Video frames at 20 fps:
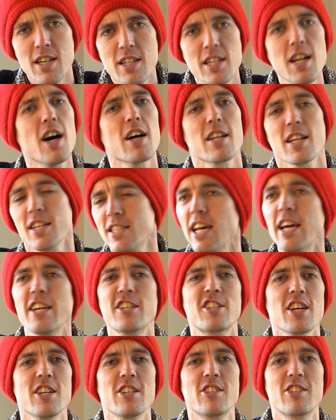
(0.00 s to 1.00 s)
No, that's
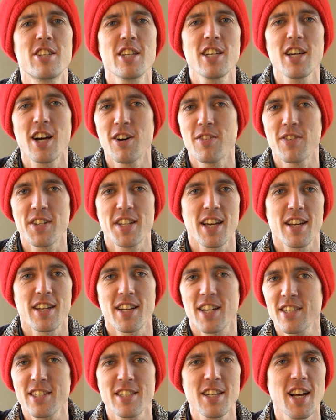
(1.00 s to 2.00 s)
HHC over there.
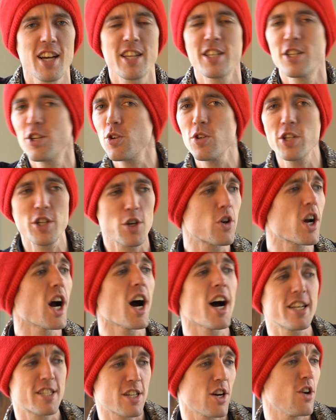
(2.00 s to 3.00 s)
That's not you. You
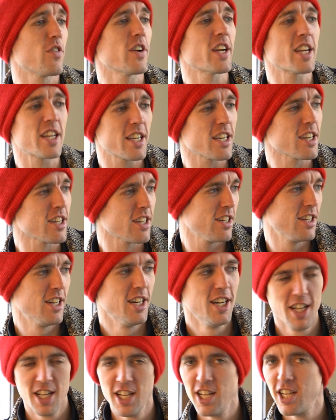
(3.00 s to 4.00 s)
guys over here,
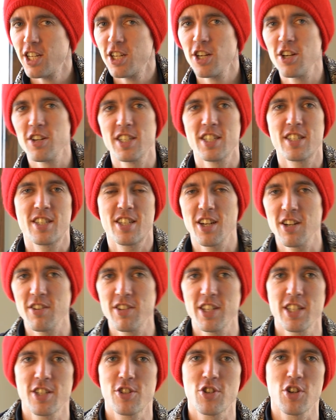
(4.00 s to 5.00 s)
you're in
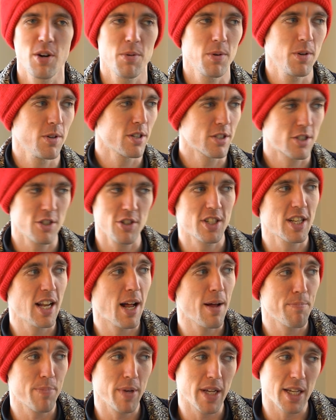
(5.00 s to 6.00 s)
serious trouble due to
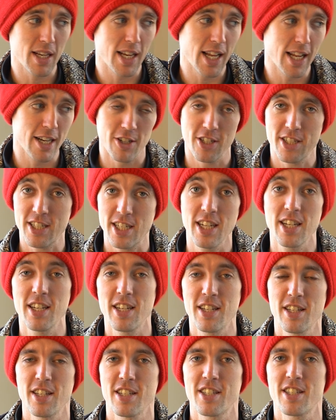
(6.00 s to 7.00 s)
that big letter
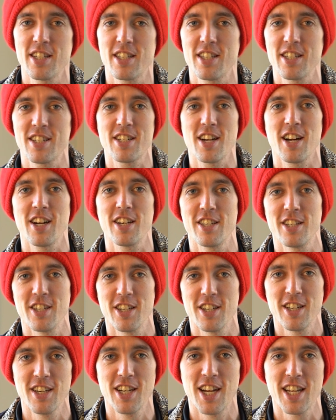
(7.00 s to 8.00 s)
T that's at the start of
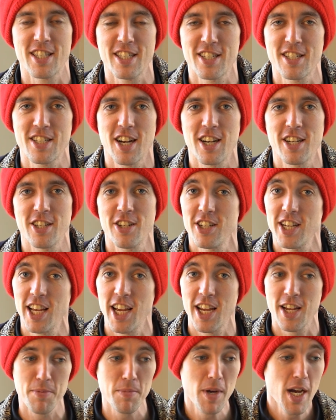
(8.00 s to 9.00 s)
your
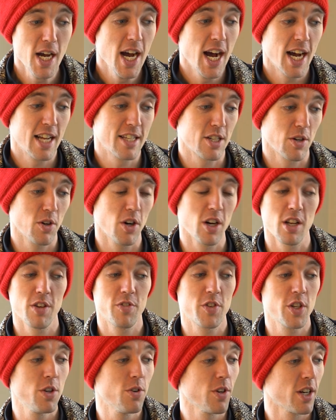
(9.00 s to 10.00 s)
name. And so all of
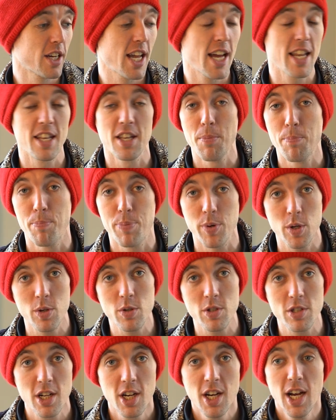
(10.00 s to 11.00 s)
you are getting the
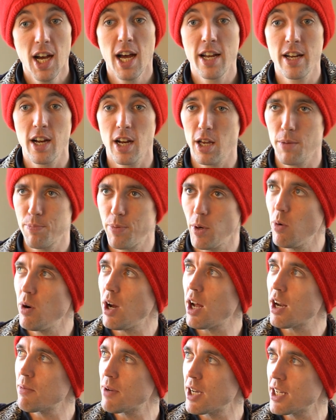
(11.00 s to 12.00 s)
boot, and they're like, but
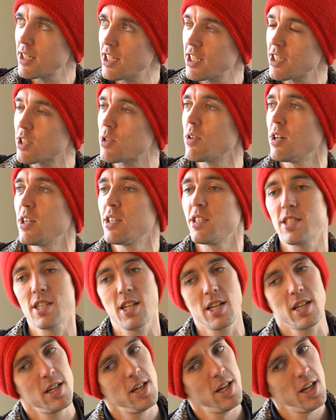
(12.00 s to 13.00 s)
what about this one? It's
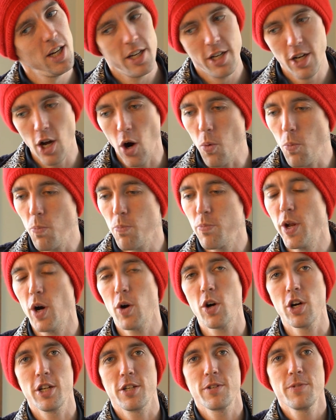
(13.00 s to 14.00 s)
like, nope, no
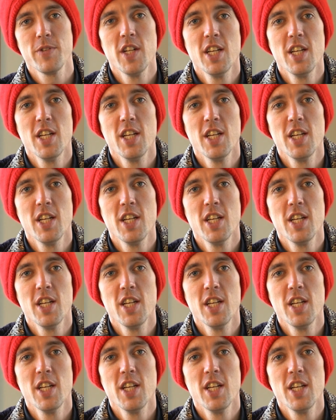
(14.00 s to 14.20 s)
good.